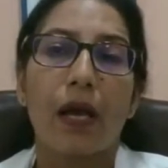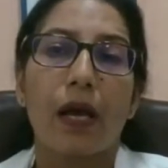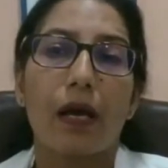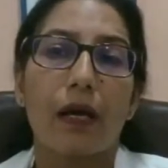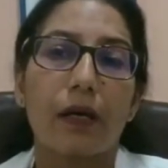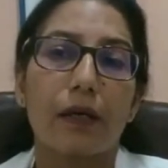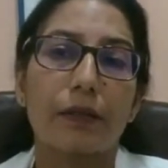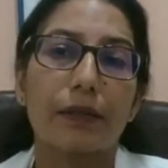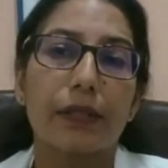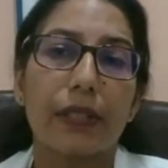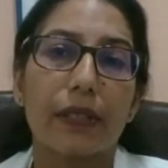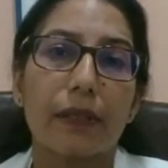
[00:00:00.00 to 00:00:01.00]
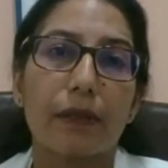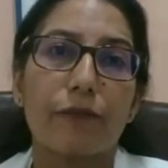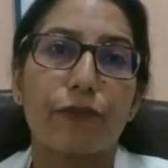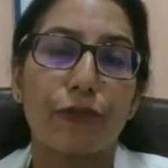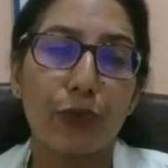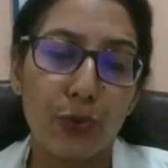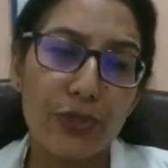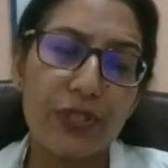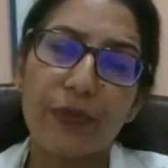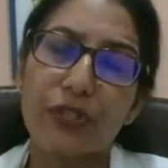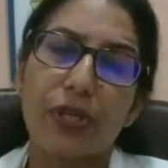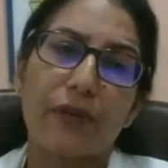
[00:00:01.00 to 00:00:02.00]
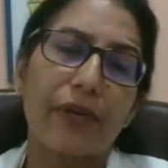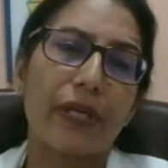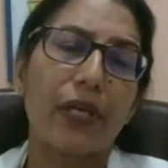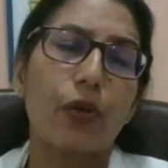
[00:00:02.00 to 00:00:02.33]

The foods which are very